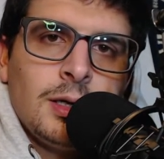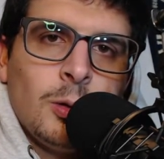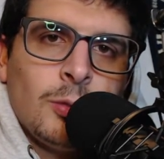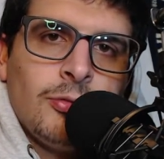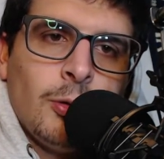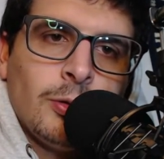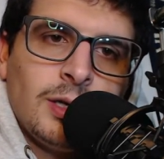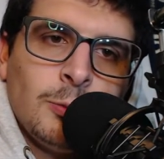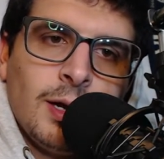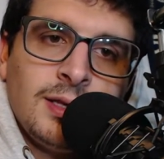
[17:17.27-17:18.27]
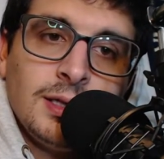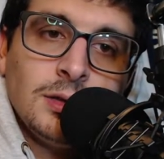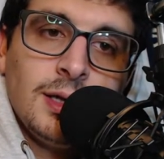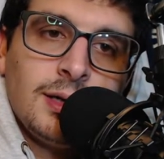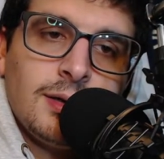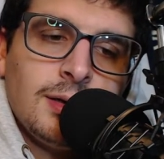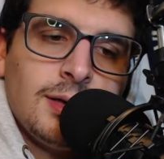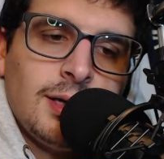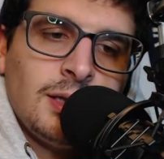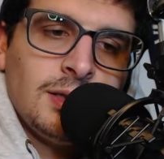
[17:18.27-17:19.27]
going forward and what I did like
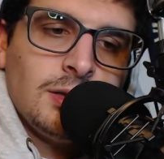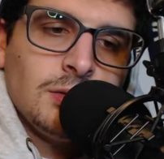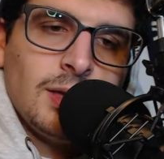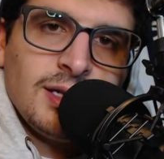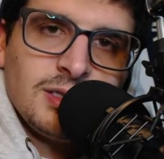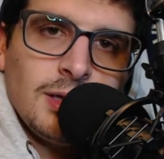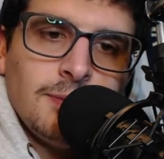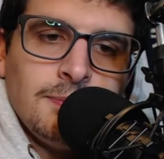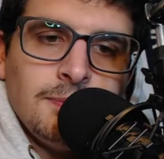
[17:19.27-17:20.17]
and didn't last night.